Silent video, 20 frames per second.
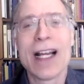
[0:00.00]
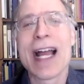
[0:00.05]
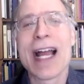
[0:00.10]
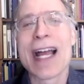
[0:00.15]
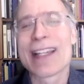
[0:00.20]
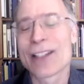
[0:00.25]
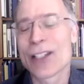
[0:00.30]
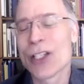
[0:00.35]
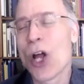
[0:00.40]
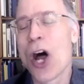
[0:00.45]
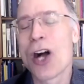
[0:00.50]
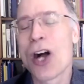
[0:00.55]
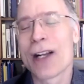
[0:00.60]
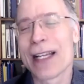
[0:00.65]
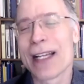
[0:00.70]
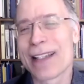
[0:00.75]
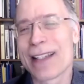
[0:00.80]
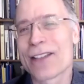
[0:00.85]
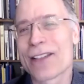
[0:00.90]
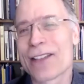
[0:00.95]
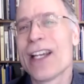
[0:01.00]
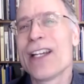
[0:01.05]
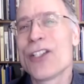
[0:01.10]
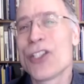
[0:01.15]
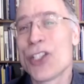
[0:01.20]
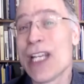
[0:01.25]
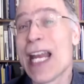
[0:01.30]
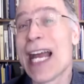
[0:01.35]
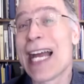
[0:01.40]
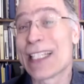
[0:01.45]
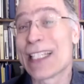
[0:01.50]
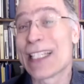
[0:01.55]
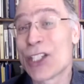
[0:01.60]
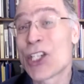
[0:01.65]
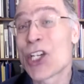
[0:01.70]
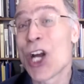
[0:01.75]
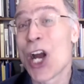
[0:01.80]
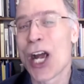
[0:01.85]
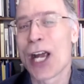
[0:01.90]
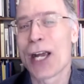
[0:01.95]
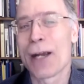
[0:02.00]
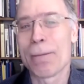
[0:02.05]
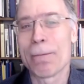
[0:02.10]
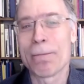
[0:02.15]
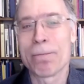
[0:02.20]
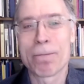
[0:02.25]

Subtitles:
as long as she had charm.